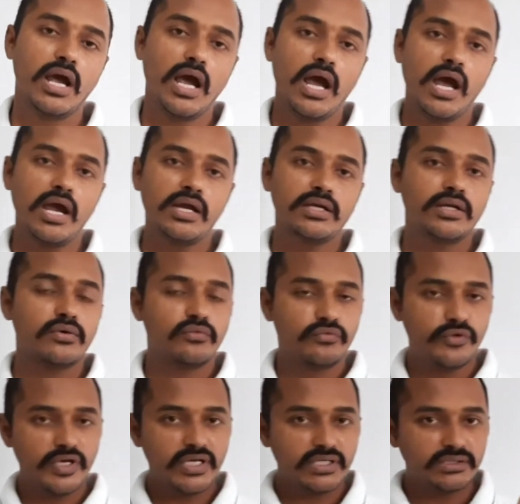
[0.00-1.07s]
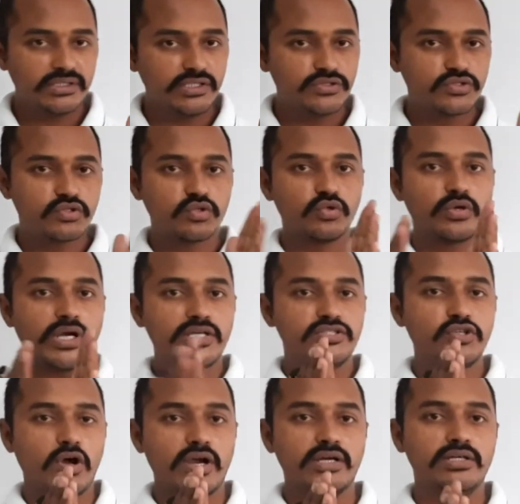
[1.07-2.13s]
and where these two get
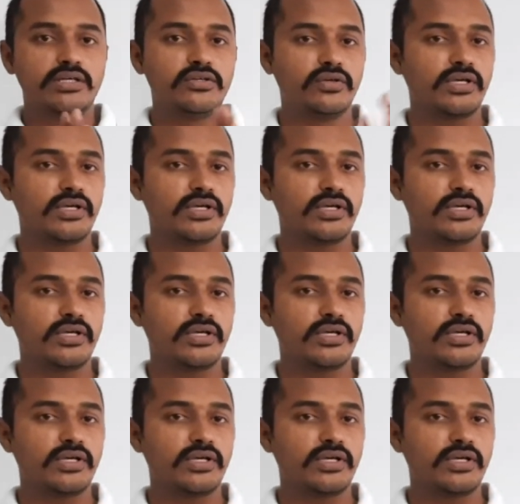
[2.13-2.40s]
joined,